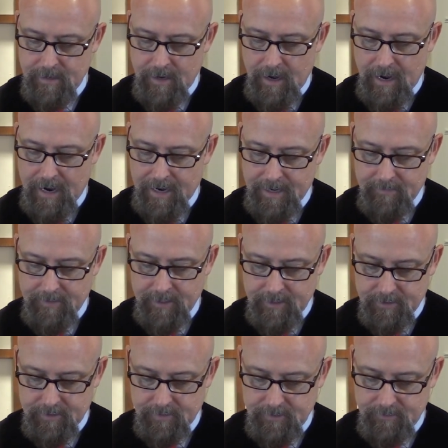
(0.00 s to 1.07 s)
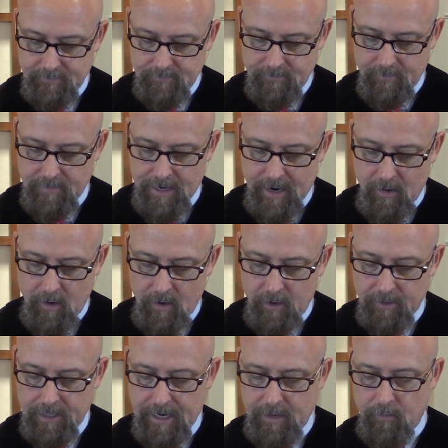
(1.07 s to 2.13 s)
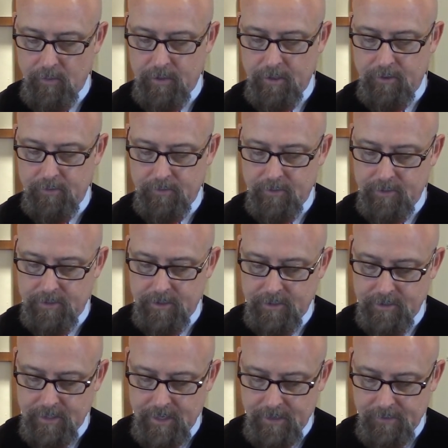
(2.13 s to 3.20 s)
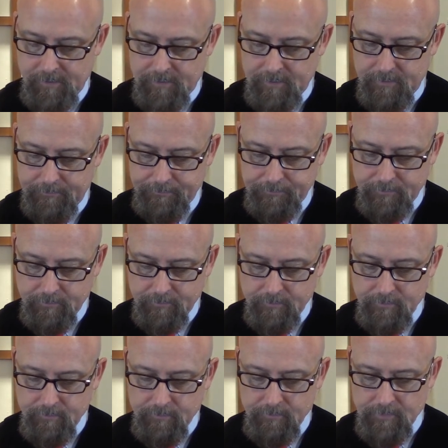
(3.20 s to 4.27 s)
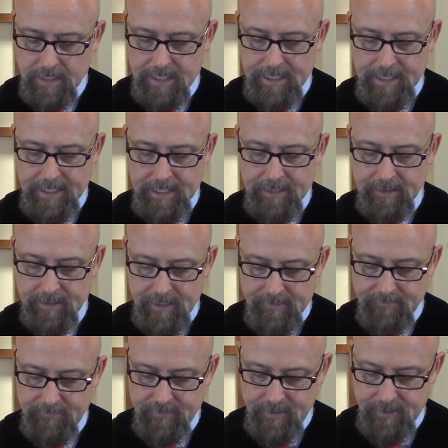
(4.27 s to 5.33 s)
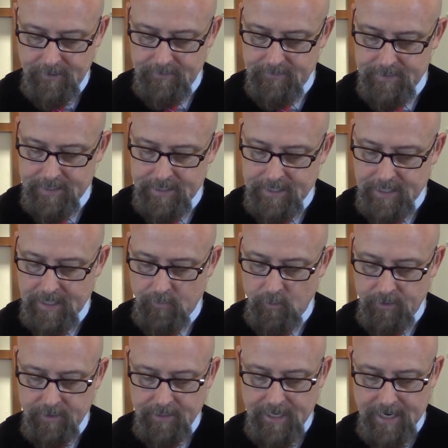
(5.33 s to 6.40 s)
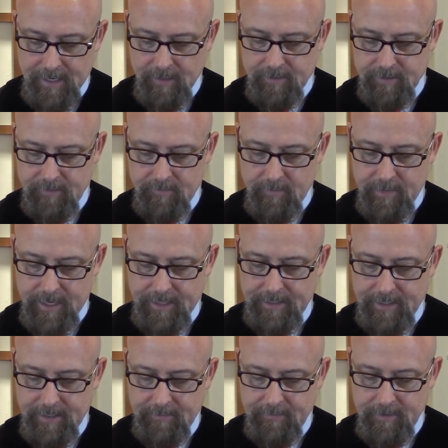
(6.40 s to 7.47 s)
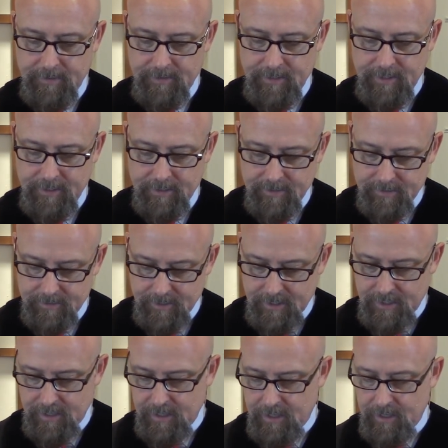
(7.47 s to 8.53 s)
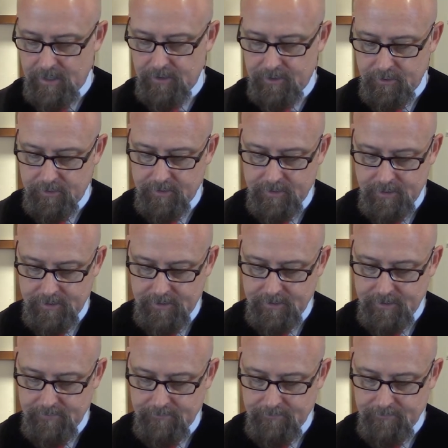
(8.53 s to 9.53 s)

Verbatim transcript: I am innocent. From now on, I will go to the Gentiles. And he left there and went to the house of a man named Titius Justus,